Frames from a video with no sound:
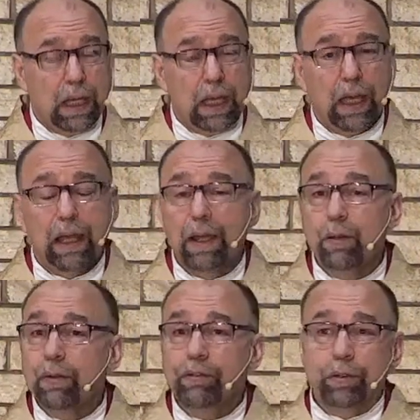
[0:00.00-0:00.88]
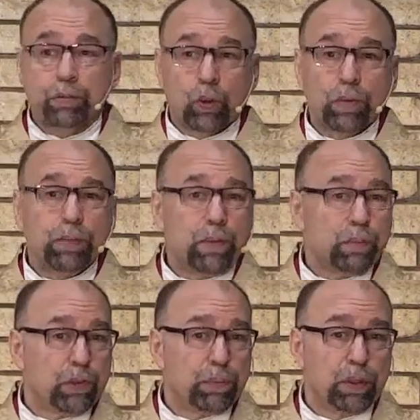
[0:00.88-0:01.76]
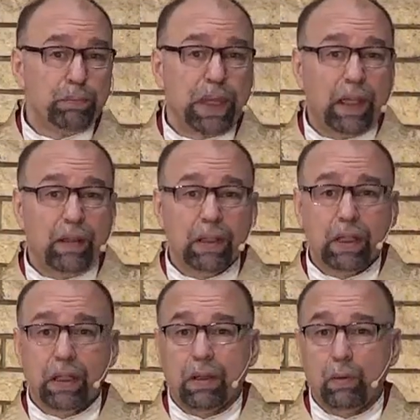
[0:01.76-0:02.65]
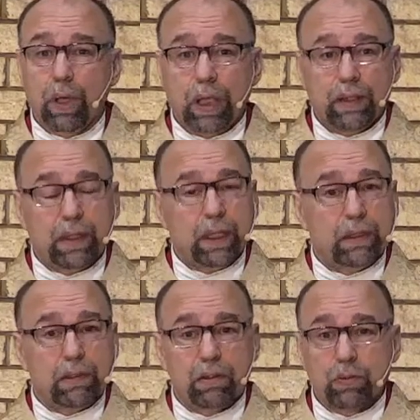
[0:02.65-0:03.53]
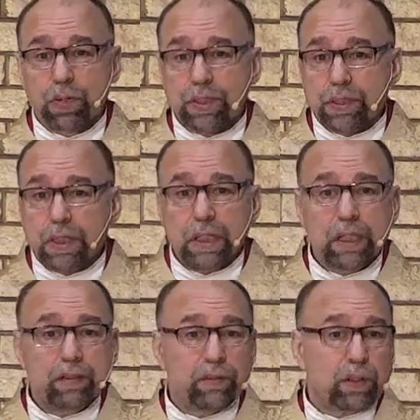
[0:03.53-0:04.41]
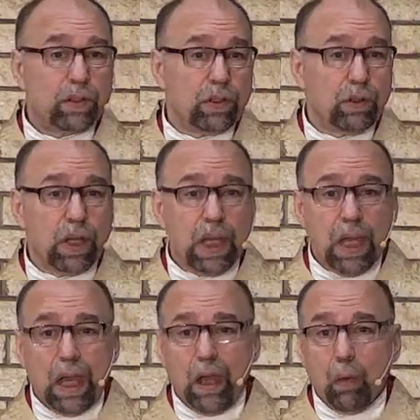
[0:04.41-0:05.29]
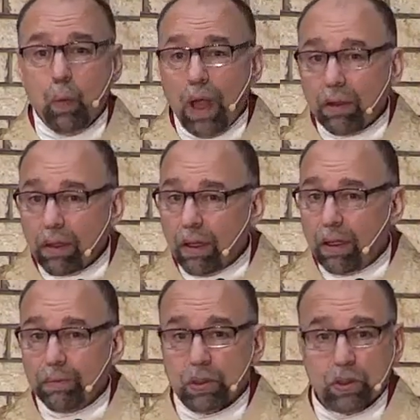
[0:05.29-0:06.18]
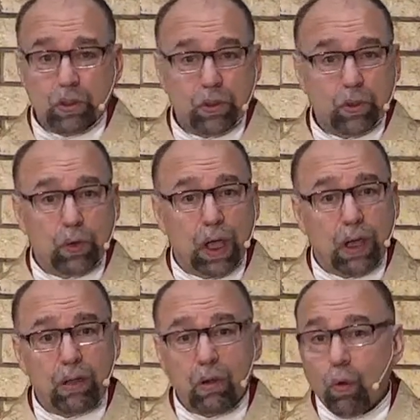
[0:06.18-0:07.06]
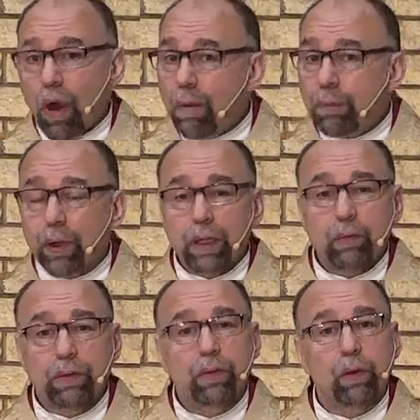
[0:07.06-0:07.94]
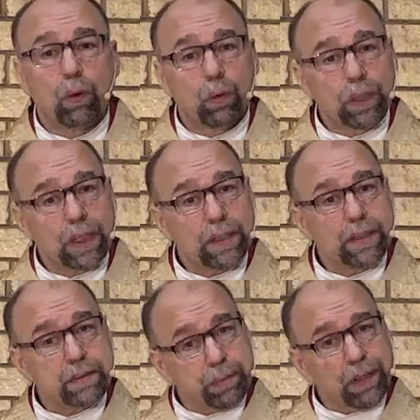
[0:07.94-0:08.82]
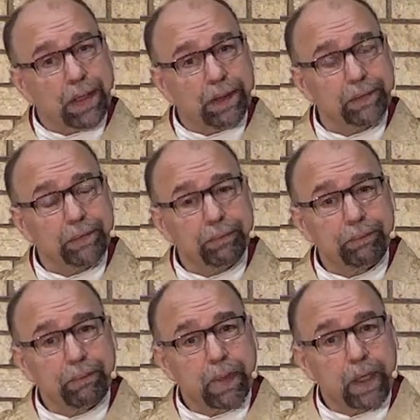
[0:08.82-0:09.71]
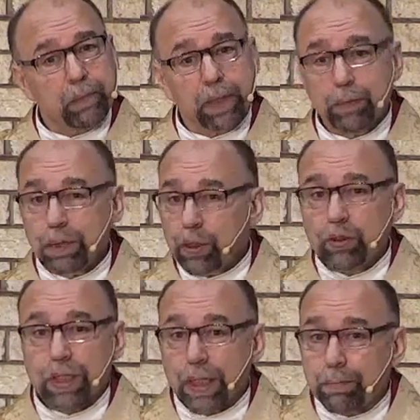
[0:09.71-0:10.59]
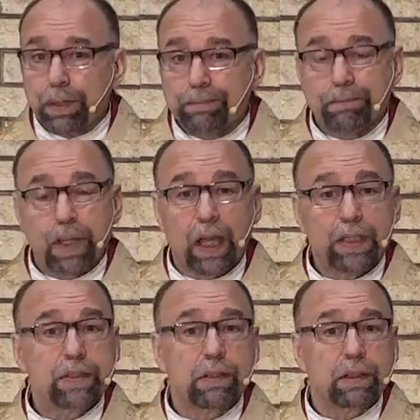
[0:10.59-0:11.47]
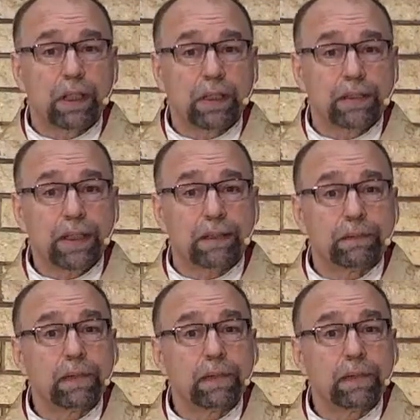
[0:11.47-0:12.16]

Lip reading: And I don't even remember preparing in a way that to receive, to welcome, to cooperate with the Holy Spirit. Maybe you did, but I certainly didn't.